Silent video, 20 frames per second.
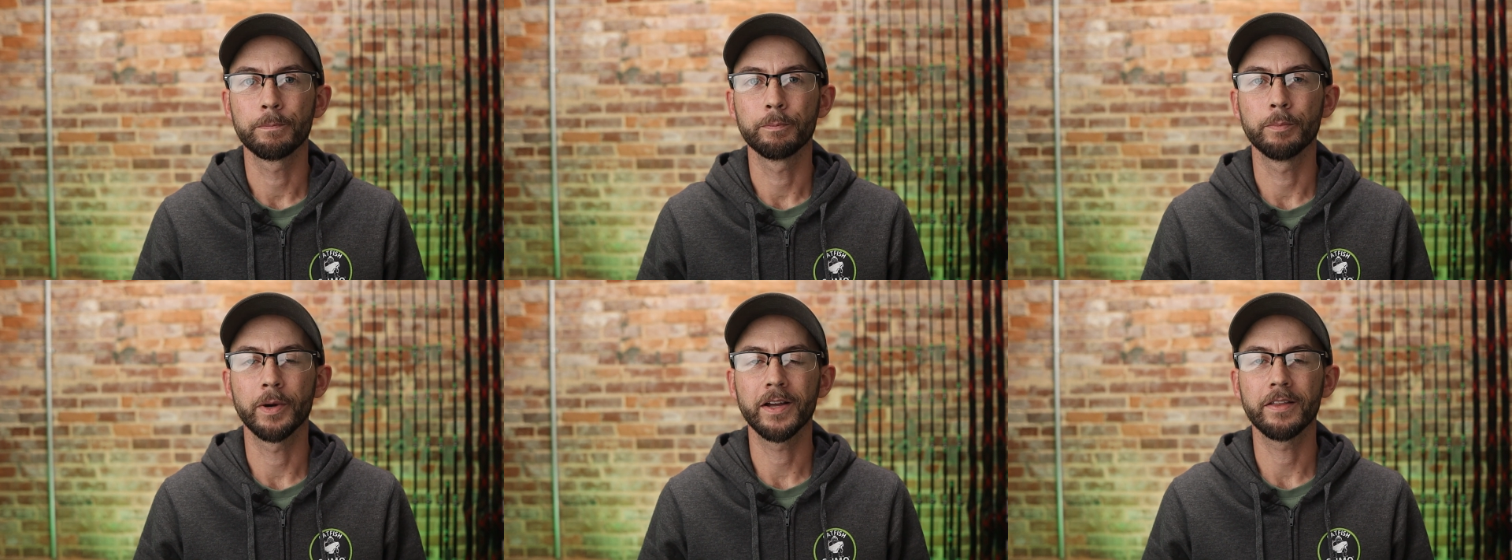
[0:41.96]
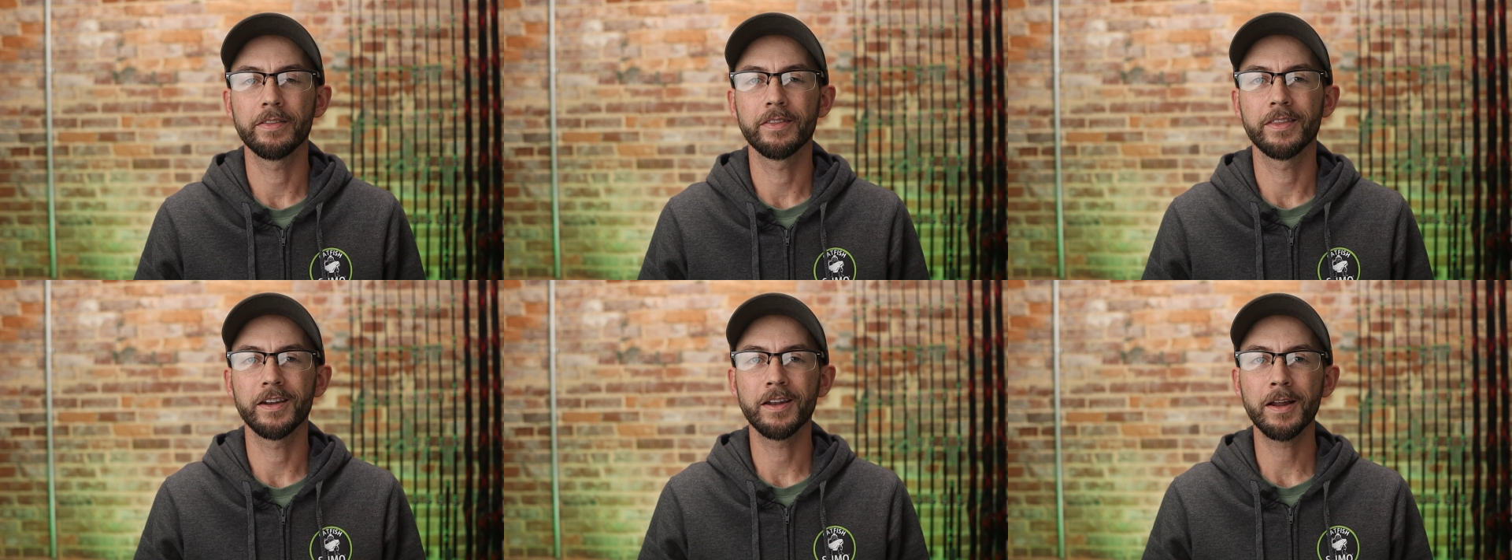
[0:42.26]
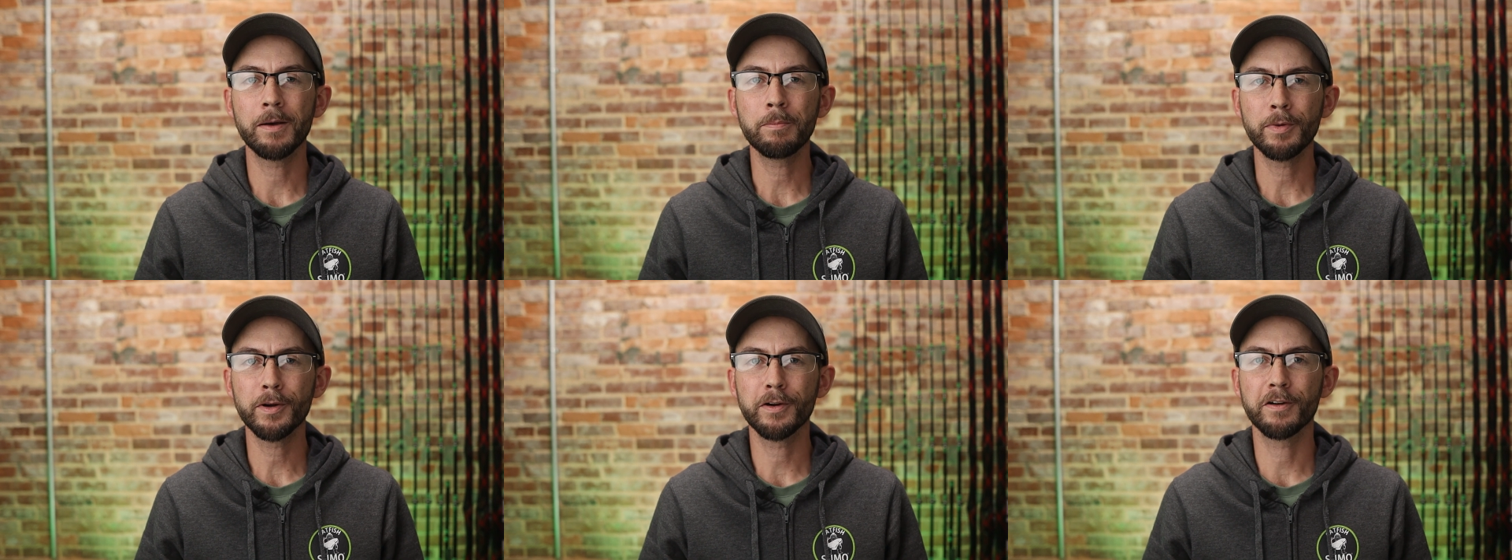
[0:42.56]
But the
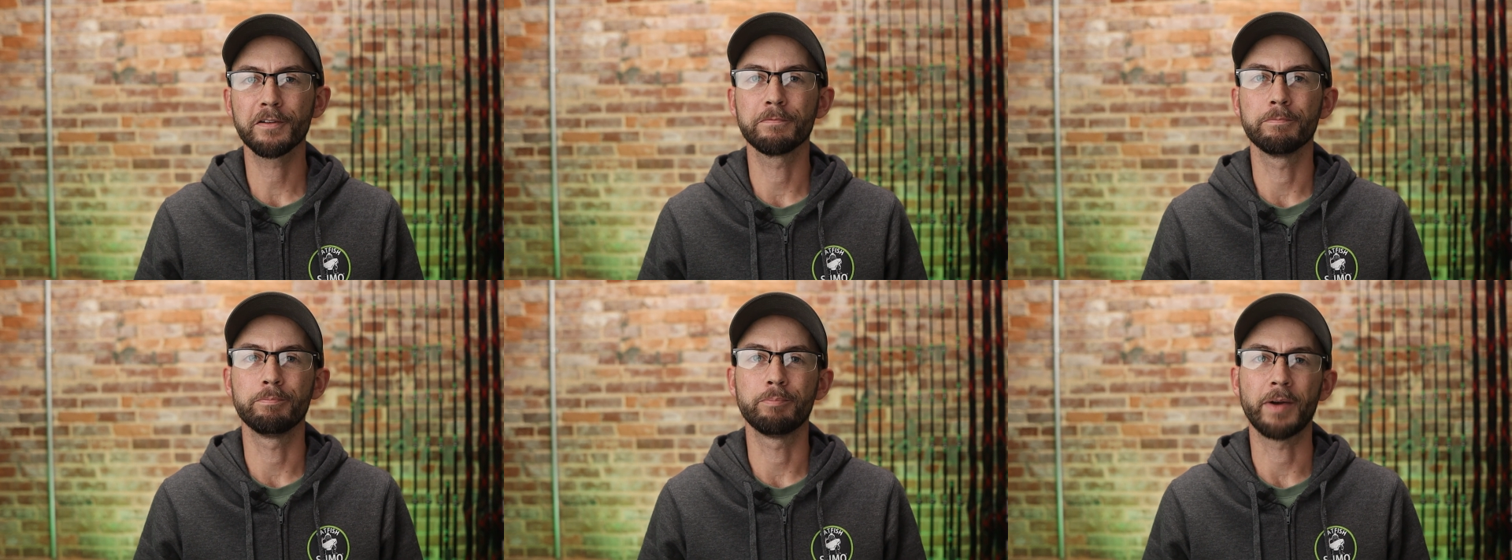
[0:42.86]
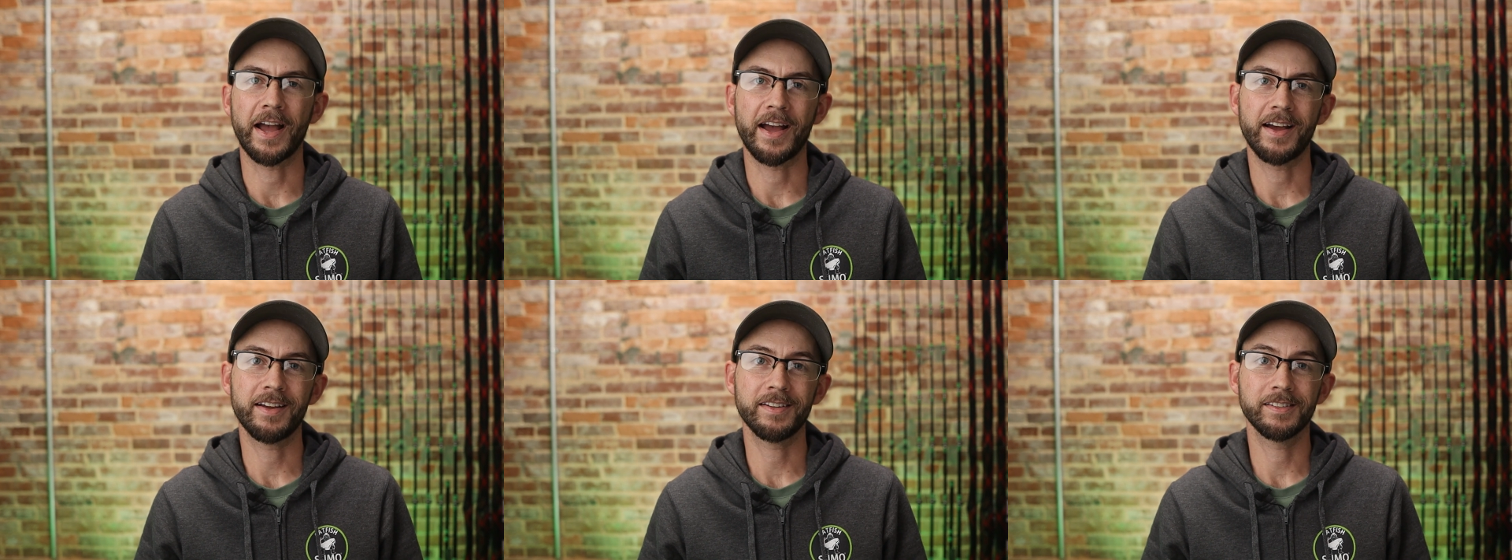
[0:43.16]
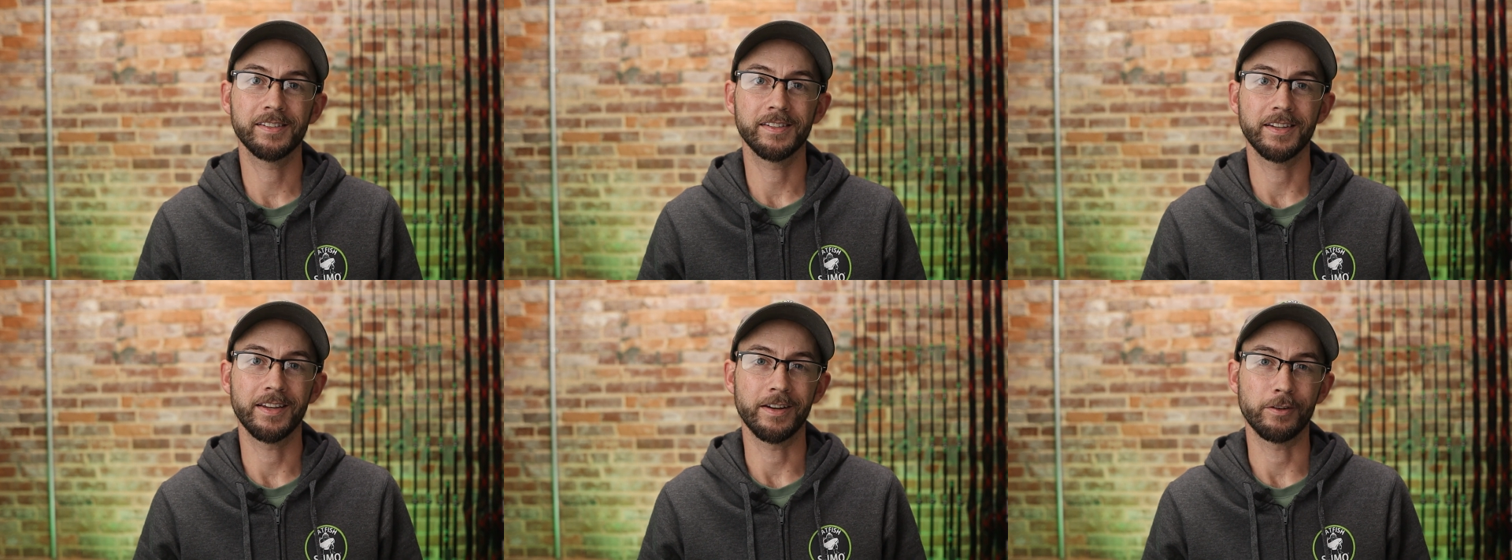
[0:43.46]
number of
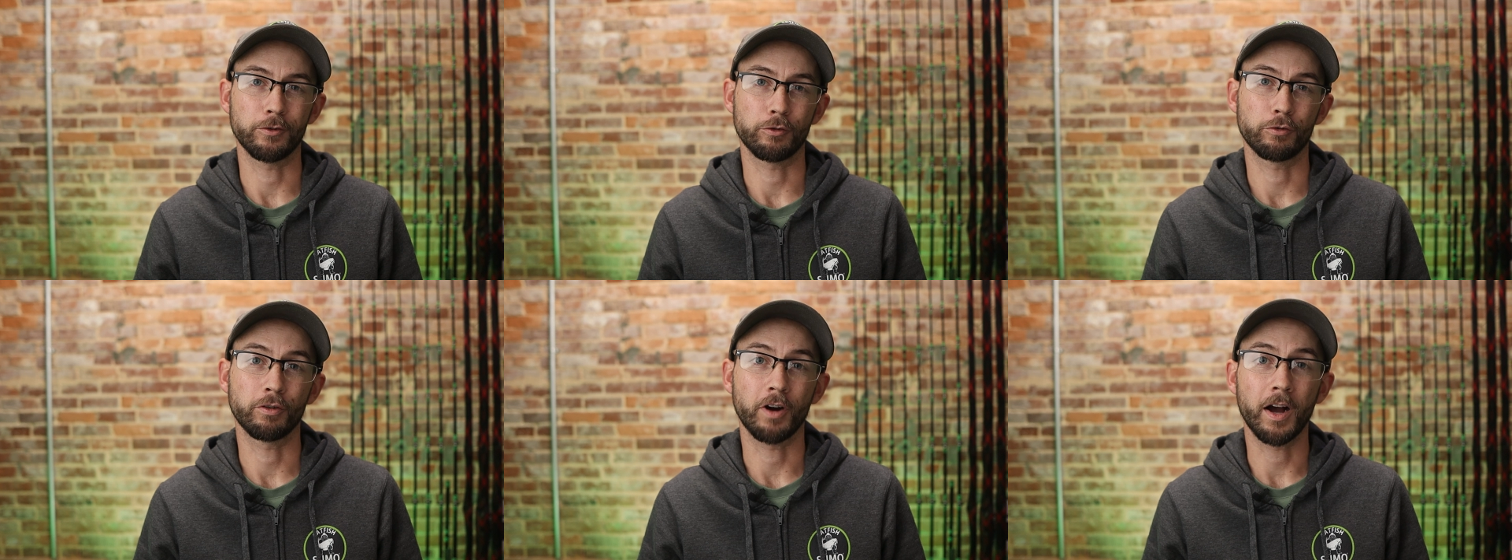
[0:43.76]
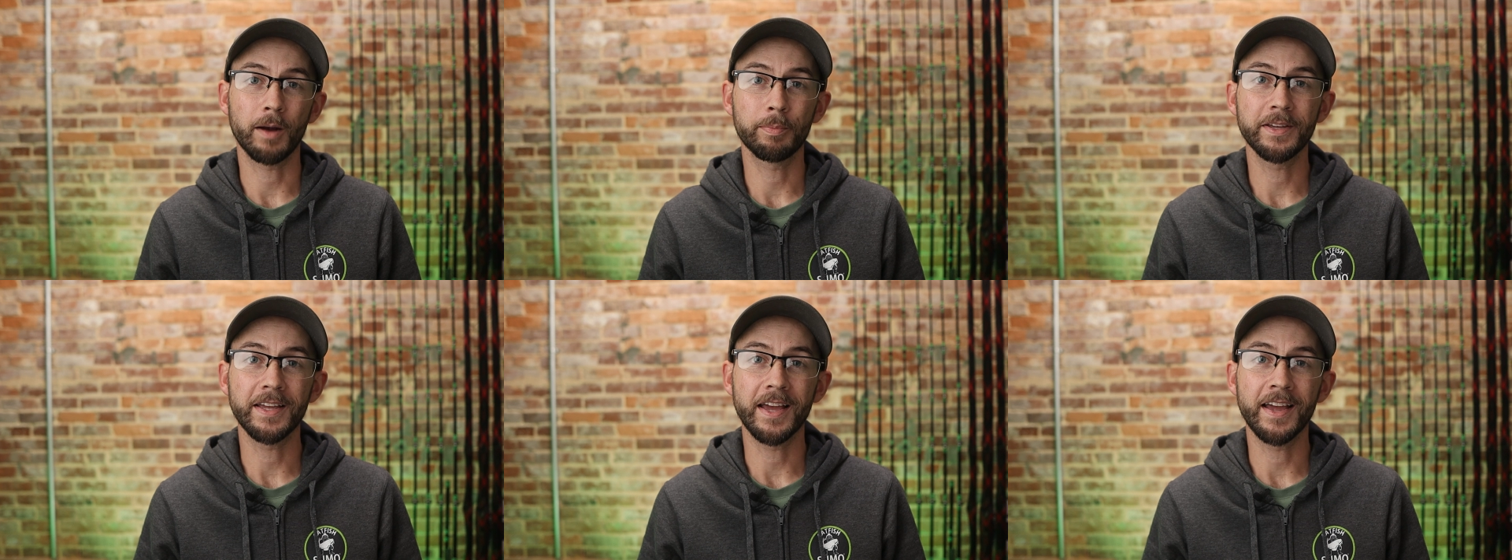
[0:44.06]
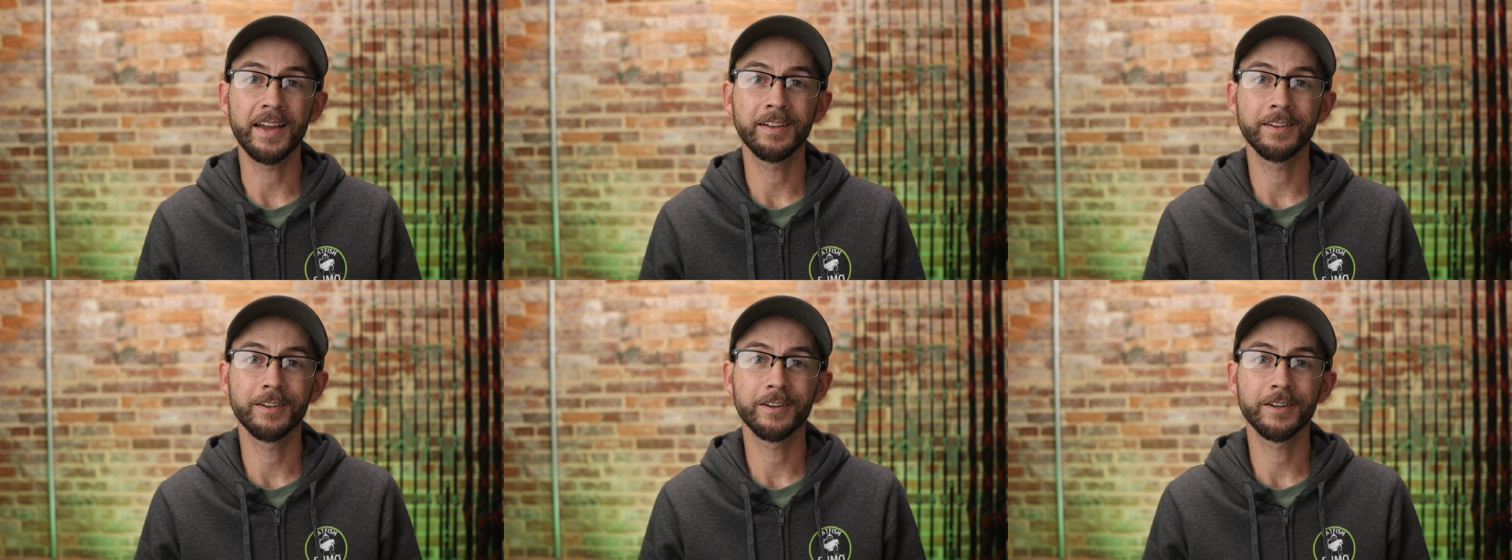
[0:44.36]
bass and
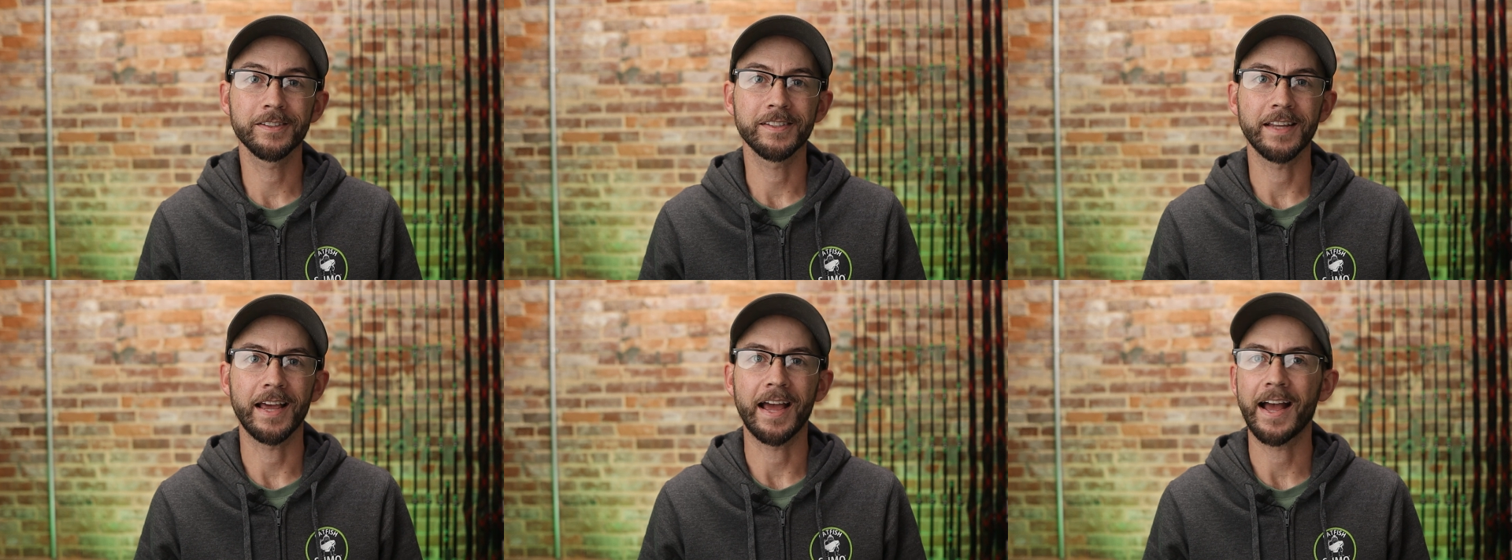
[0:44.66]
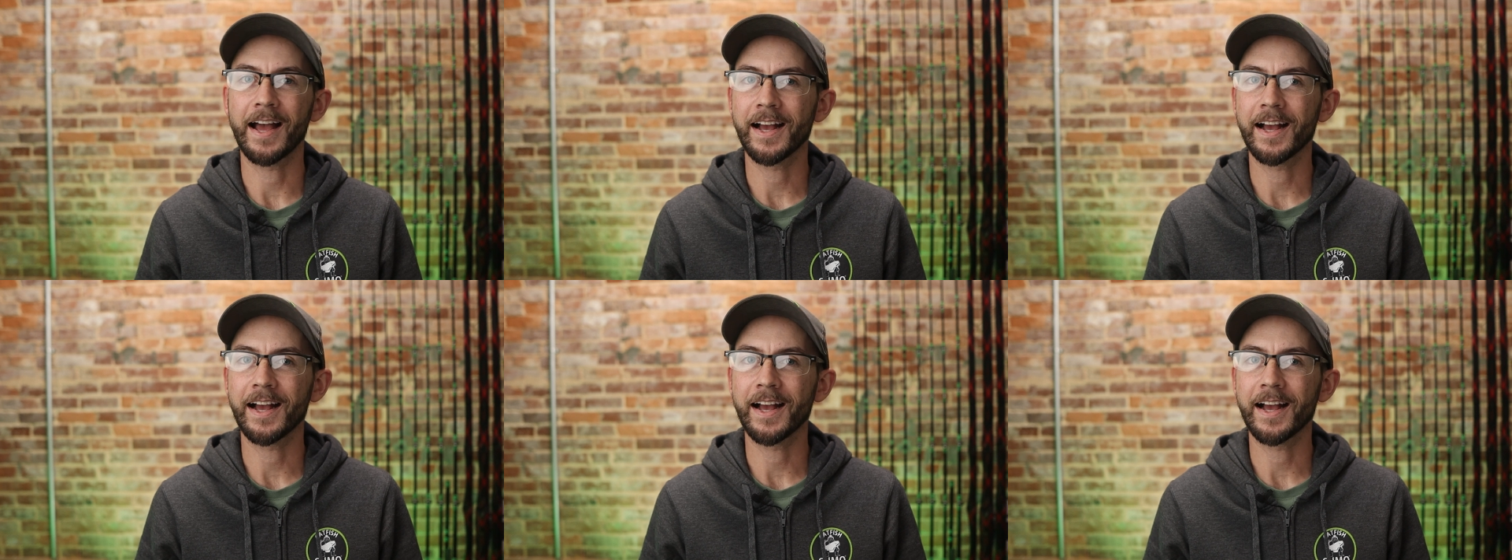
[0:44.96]
crappie anglers